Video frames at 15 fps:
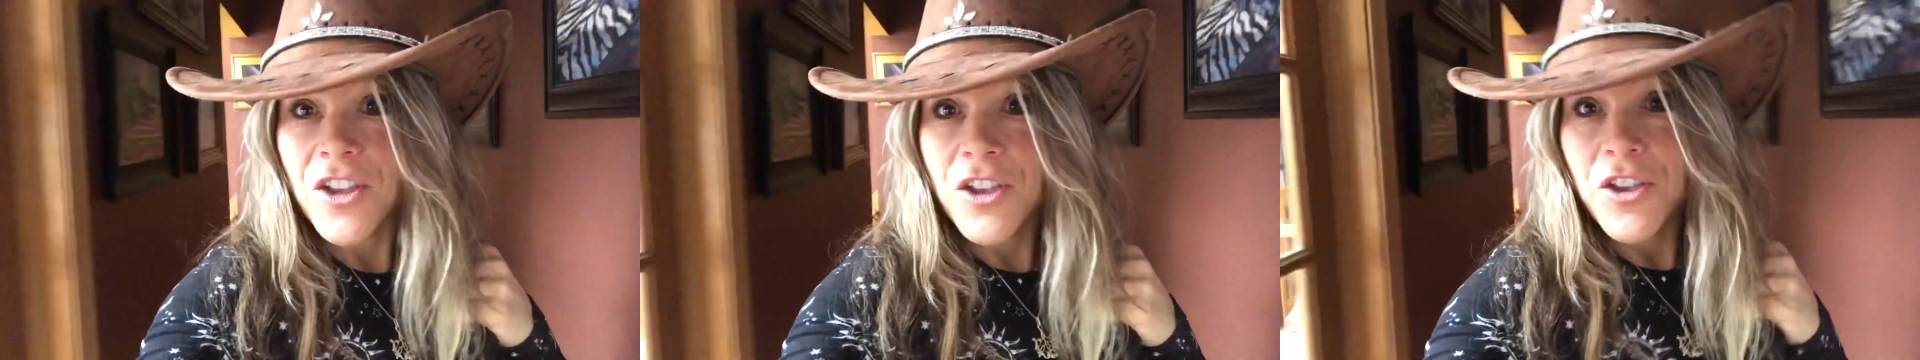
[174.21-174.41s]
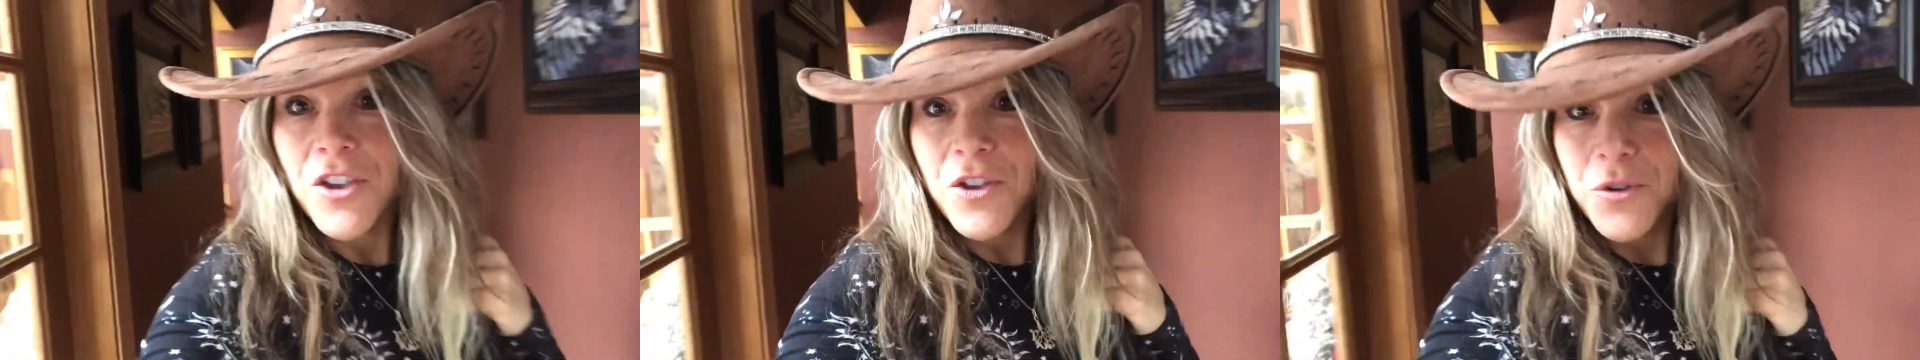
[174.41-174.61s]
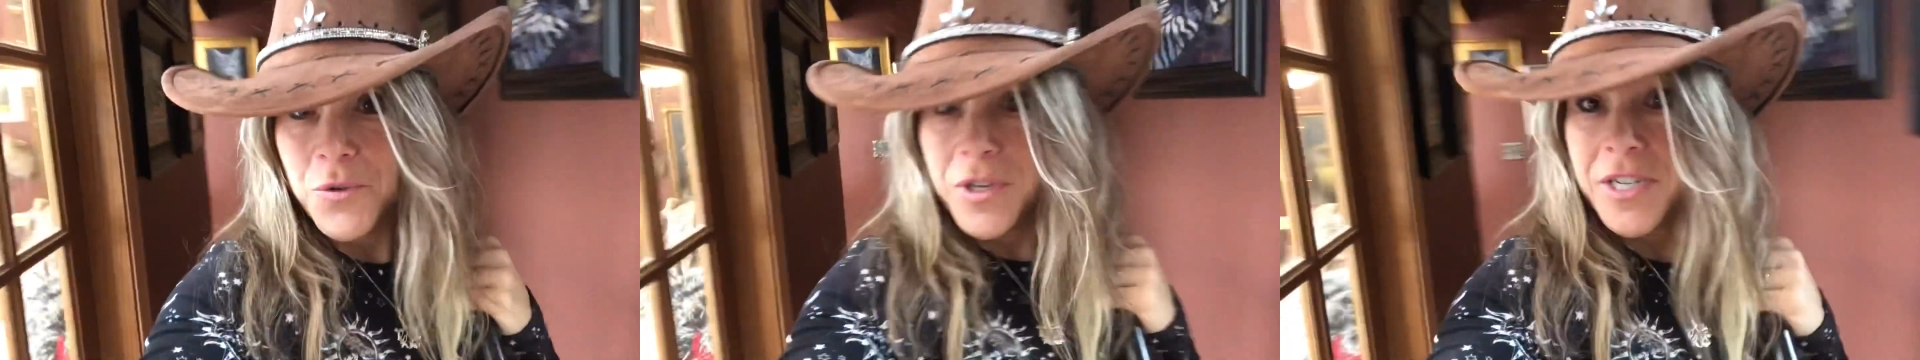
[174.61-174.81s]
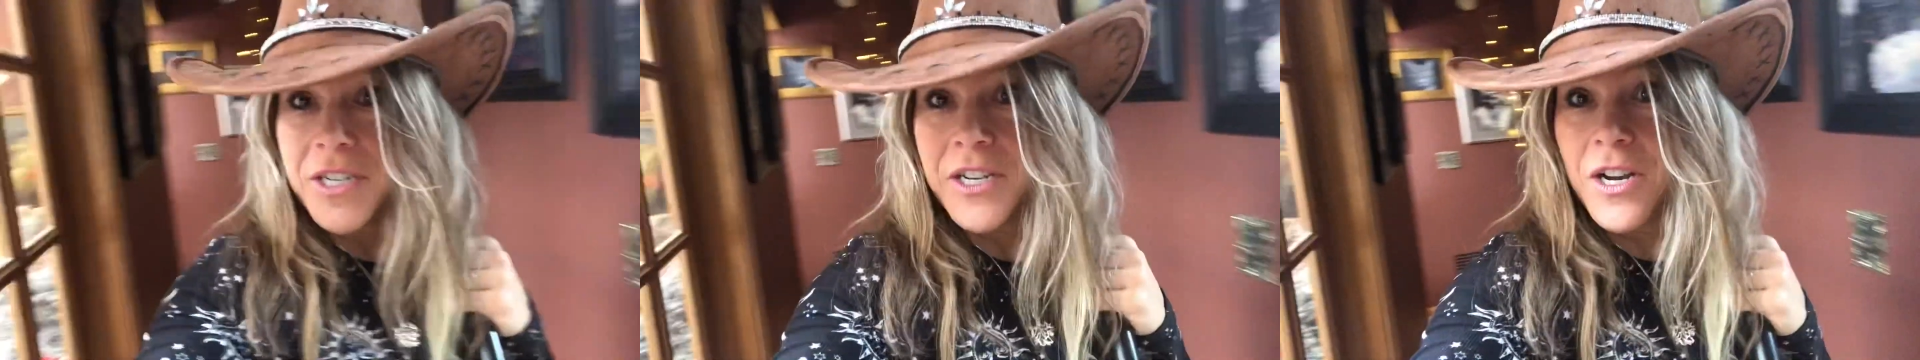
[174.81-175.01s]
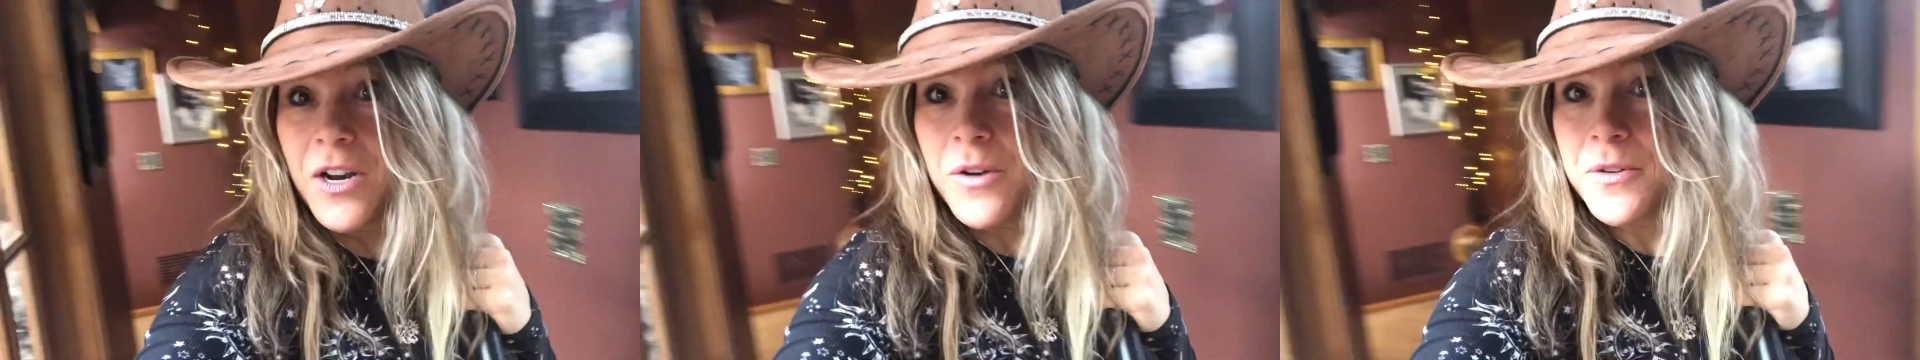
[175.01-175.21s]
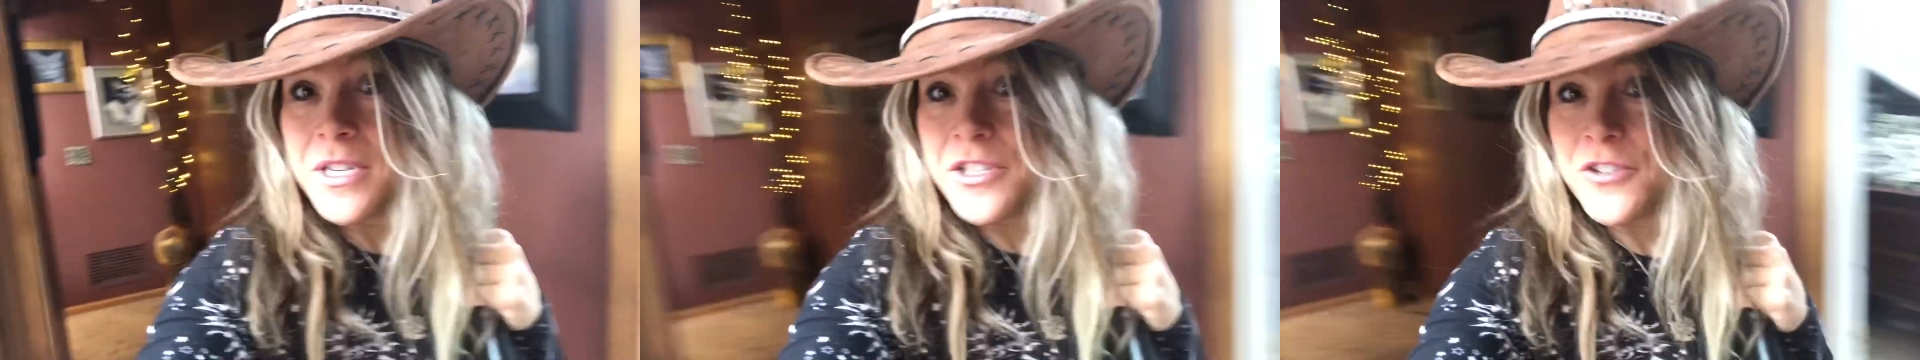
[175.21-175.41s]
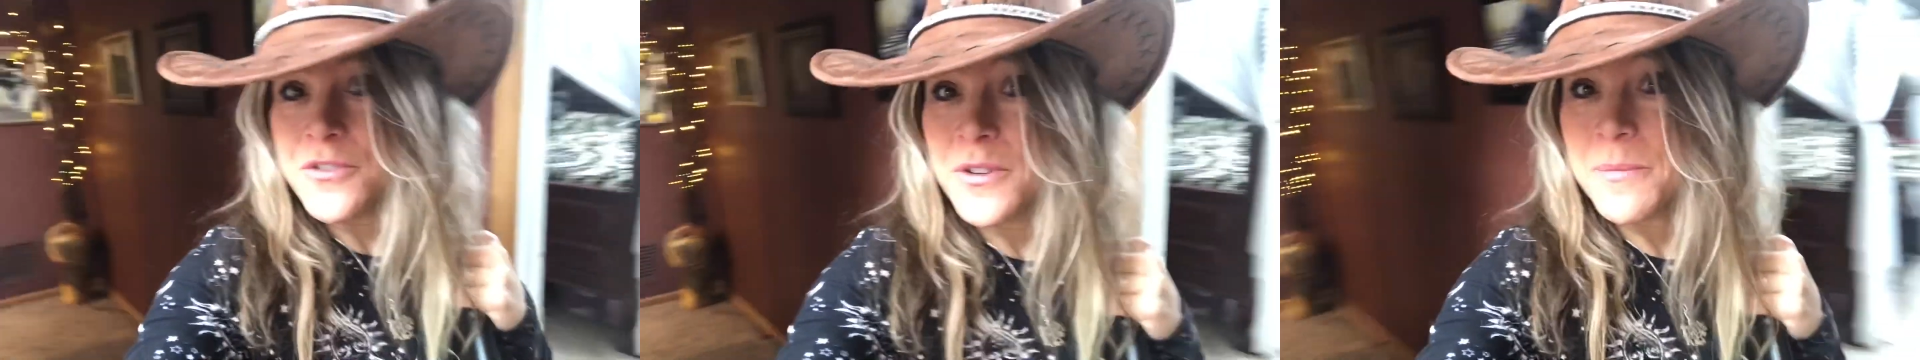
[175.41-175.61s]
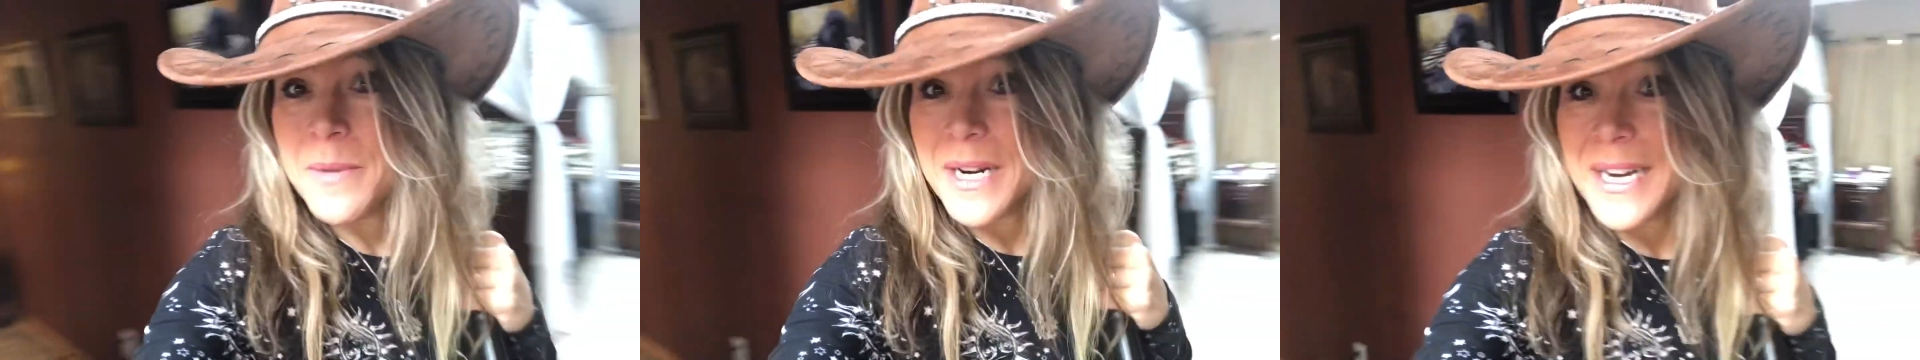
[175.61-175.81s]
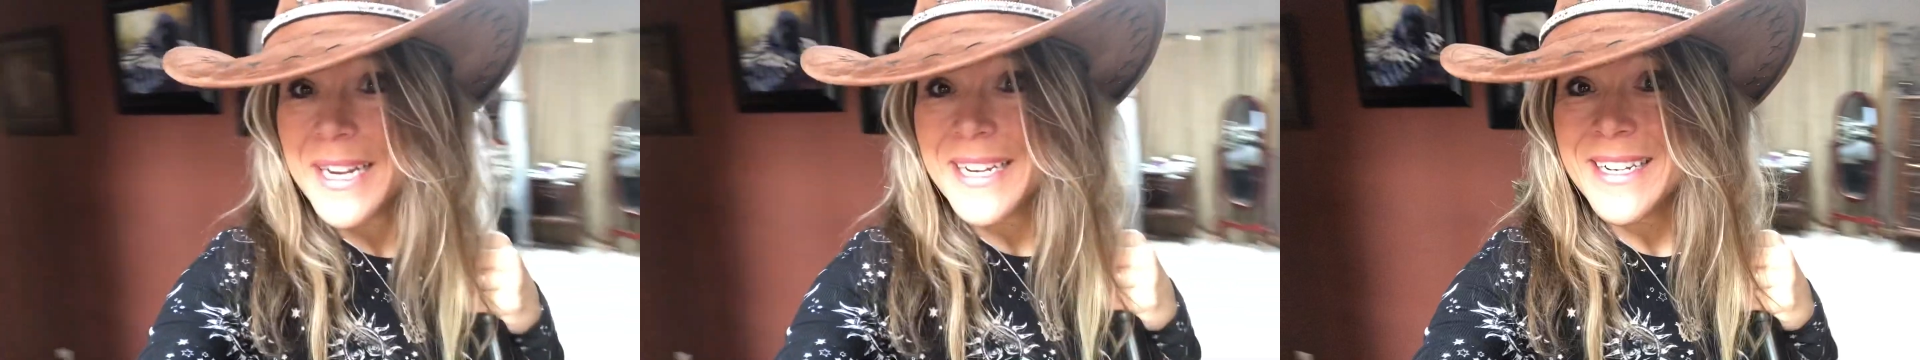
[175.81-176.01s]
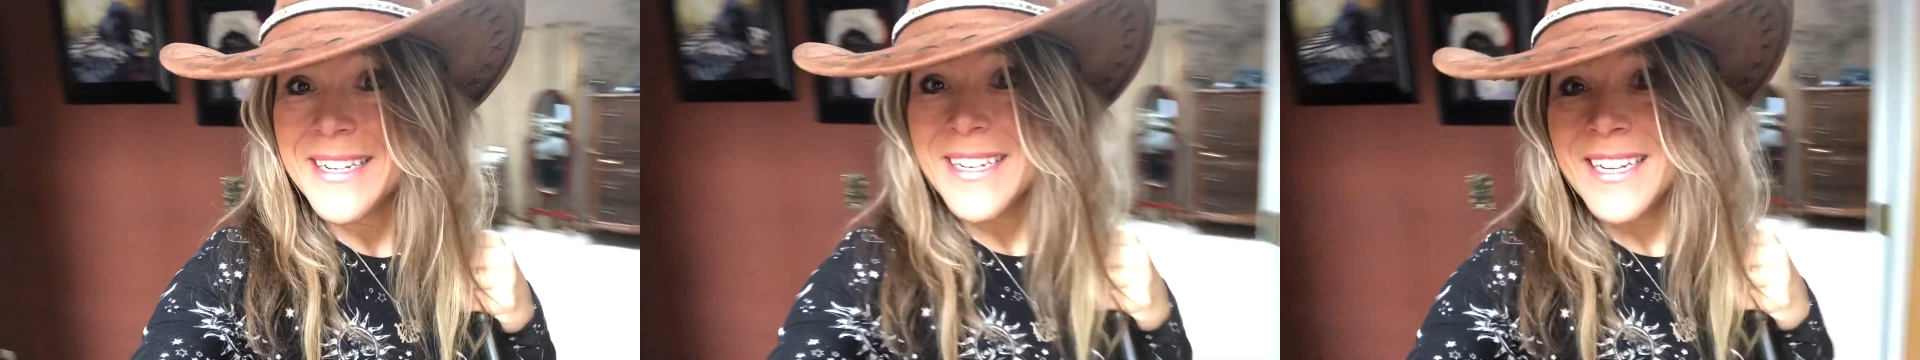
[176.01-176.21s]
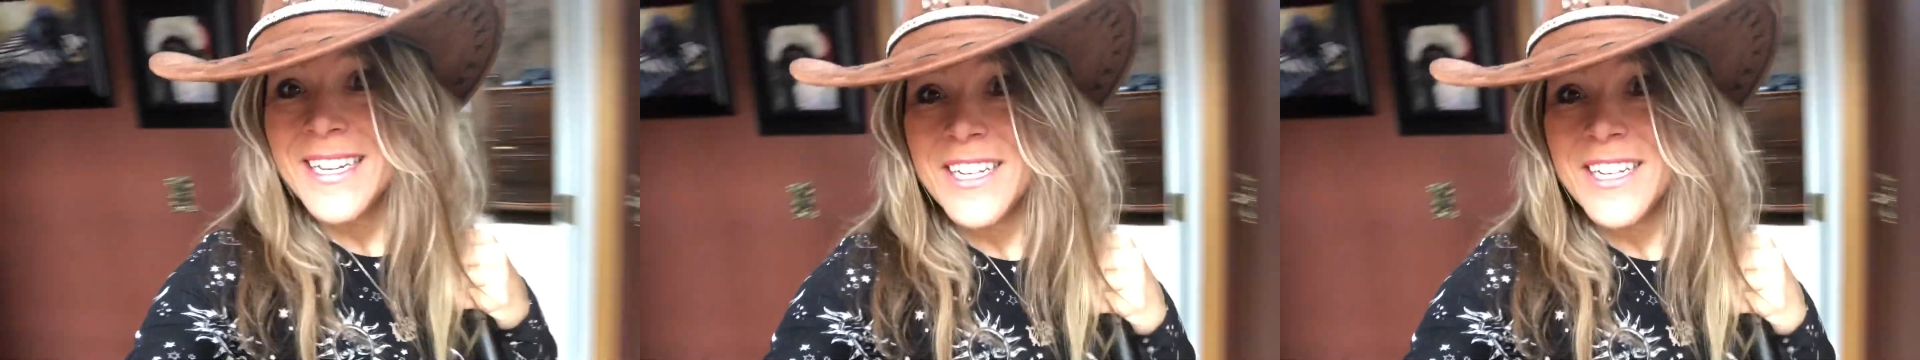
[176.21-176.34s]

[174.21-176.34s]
you can go in your mind